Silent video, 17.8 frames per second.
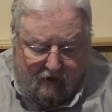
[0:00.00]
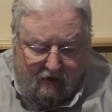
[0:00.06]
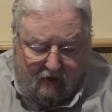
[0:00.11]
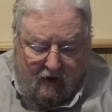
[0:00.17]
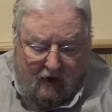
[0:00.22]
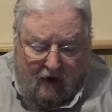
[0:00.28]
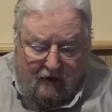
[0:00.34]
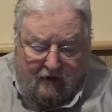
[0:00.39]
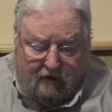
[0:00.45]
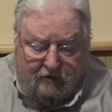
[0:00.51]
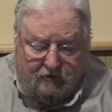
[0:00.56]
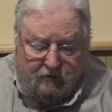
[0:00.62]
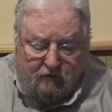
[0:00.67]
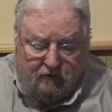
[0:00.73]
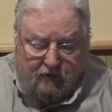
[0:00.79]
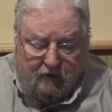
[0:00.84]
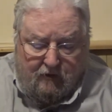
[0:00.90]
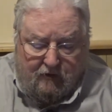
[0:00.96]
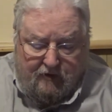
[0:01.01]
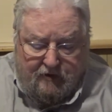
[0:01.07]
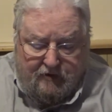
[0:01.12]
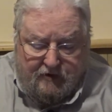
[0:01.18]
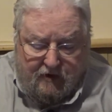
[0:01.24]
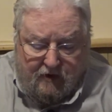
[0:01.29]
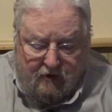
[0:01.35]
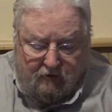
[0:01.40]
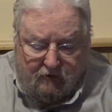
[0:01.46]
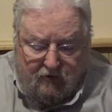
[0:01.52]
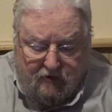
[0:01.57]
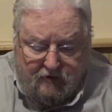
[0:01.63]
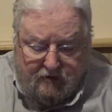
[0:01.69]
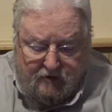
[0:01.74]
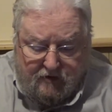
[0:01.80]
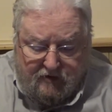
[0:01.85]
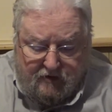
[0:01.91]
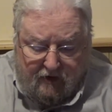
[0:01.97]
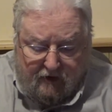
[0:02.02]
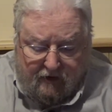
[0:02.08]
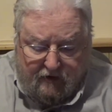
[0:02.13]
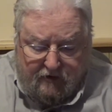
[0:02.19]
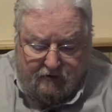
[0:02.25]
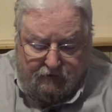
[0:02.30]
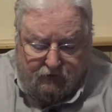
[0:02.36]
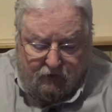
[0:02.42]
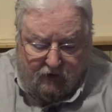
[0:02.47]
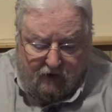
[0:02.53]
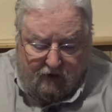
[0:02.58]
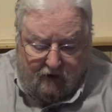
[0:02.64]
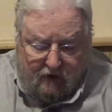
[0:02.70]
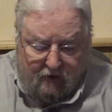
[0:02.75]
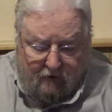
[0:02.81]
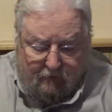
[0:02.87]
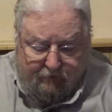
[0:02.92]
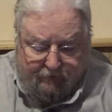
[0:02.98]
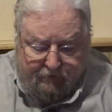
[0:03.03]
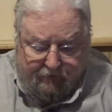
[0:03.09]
God has revealed his secrets to set us free.